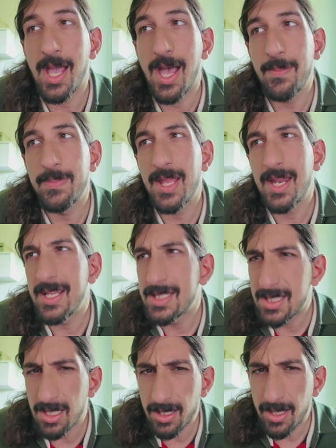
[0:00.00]
app that
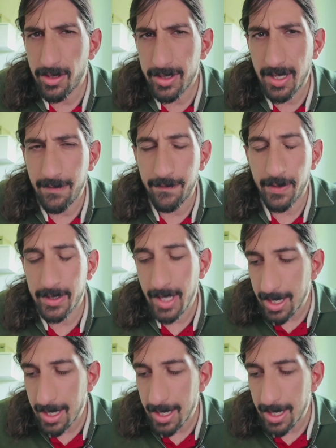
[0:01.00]
is a little different.